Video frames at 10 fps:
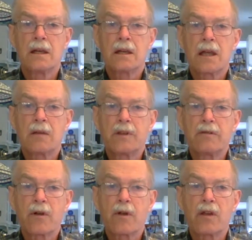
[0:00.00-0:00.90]
can be
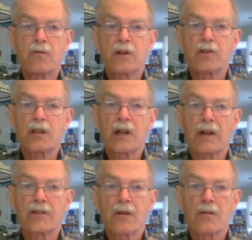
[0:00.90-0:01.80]
very enriching. I
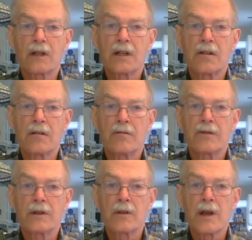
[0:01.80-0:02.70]
certainly
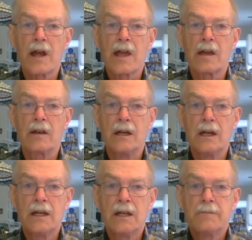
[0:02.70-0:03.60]
feel that I had
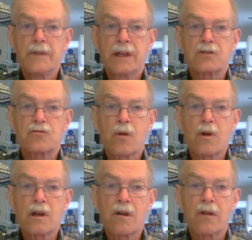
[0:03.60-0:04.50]
an
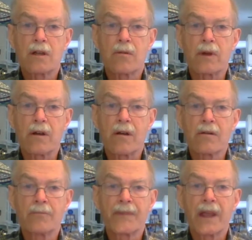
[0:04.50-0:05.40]
extraordinary career
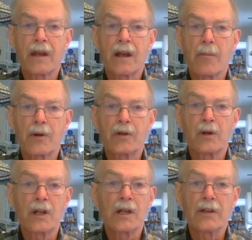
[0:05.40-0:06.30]
and
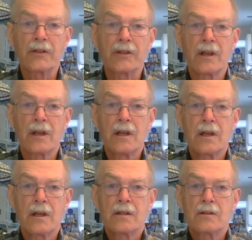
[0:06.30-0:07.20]
opportunities
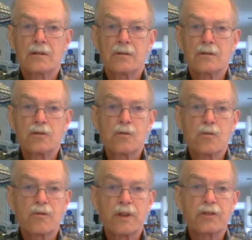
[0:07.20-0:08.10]
to do
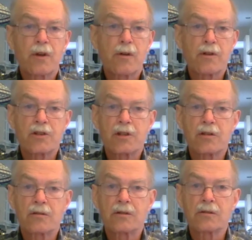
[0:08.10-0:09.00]
research,
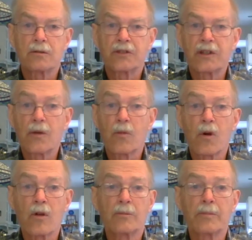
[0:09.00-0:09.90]
to see the
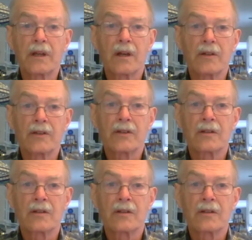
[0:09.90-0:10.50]
world, because